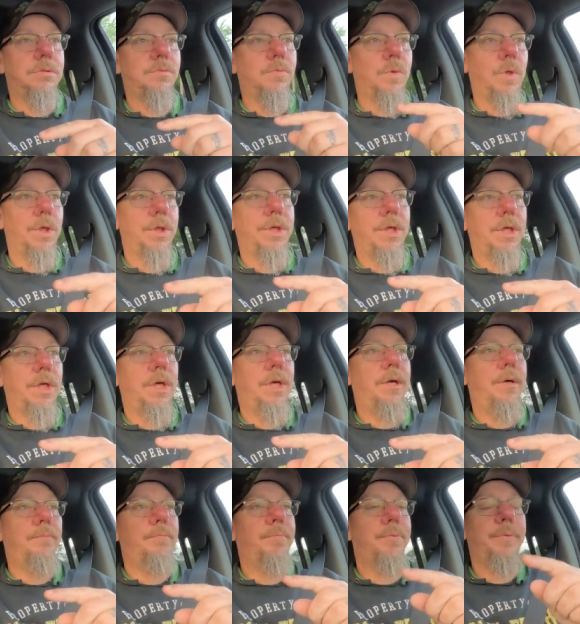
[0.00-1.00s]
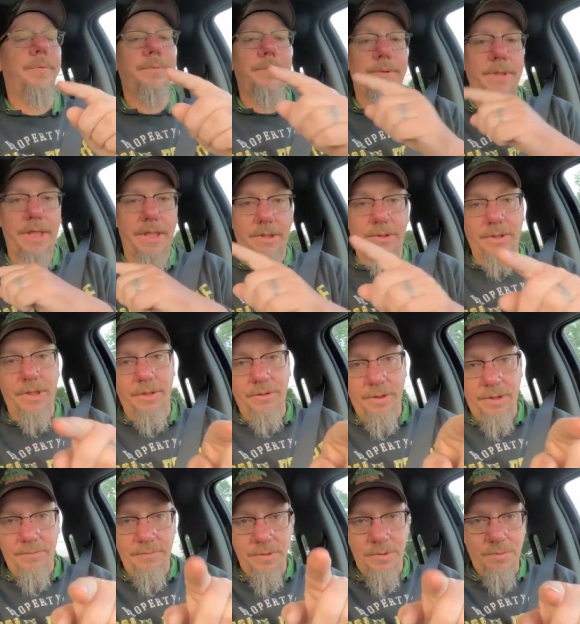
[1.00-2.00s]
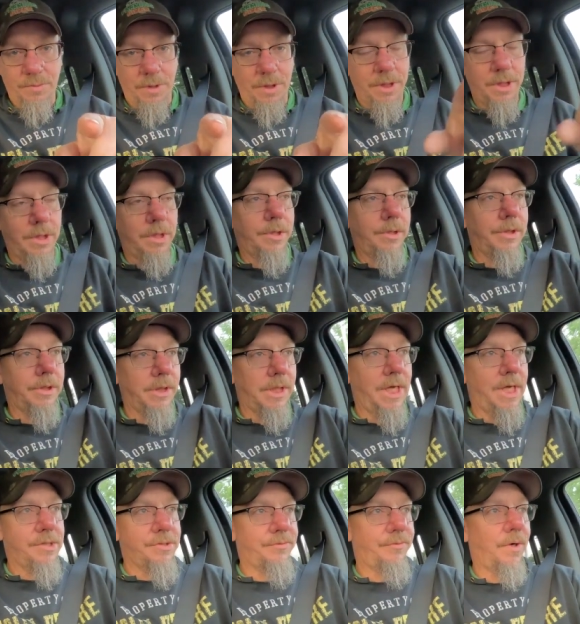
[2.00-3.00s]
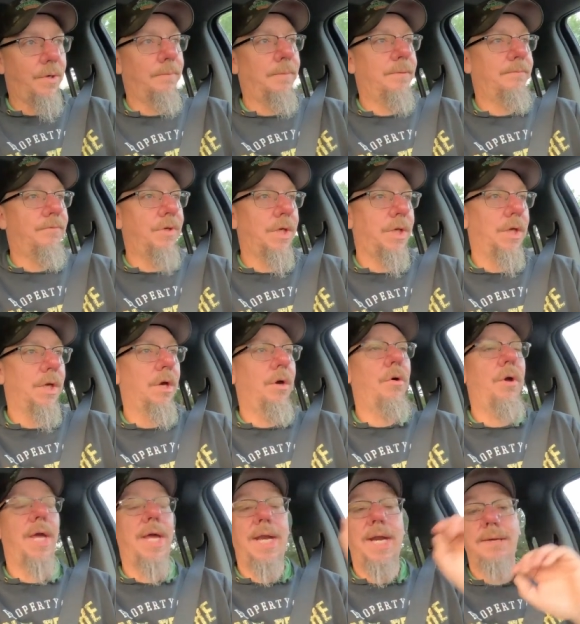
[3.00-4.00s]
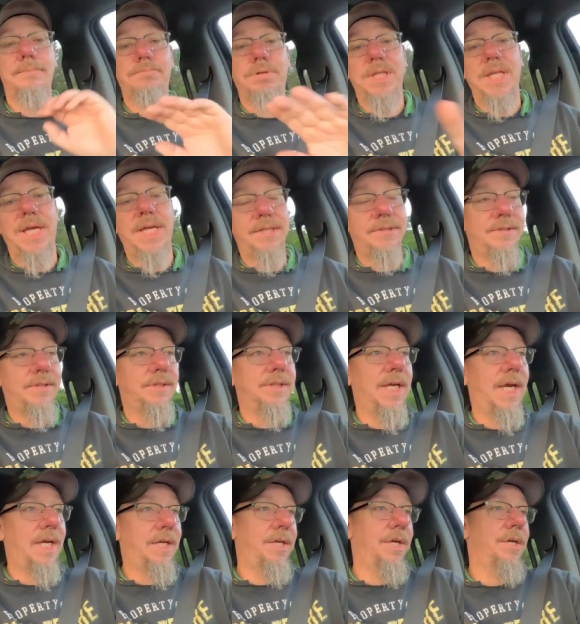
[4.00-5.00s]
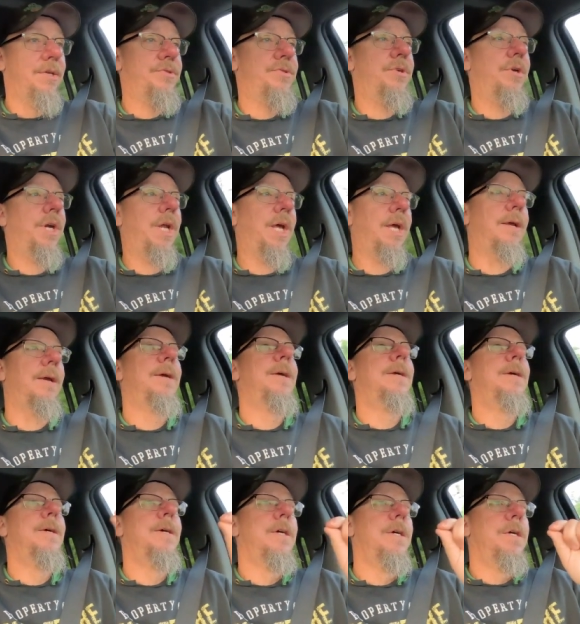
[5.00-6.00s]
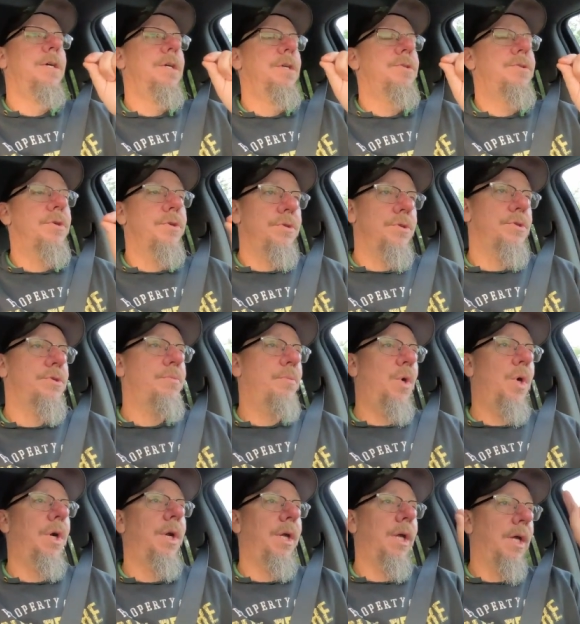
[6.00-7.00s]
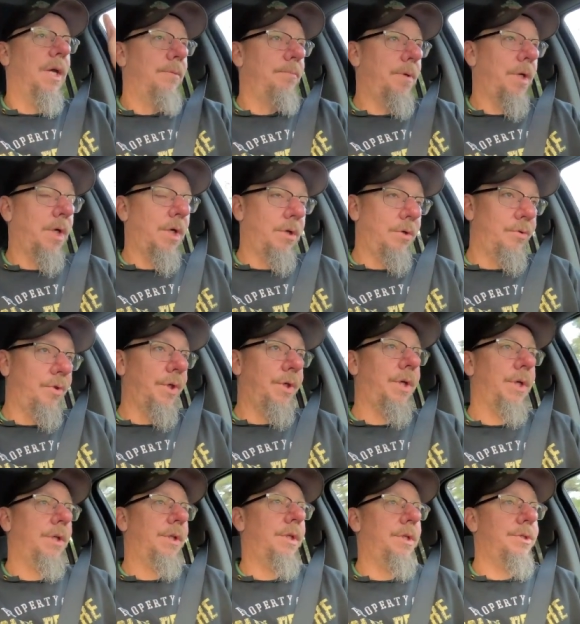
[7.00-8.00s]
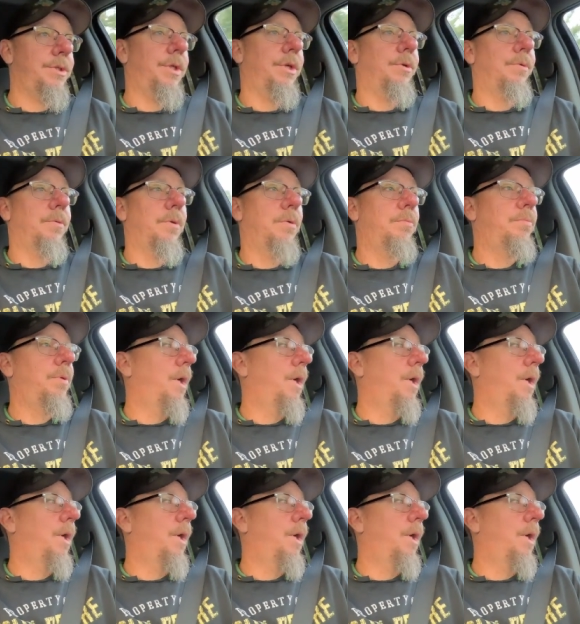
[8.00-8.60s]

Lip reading: working up that ground I was working on in the last farming video, and I planted that yesterday. So this morning I'm going to go look at this hill road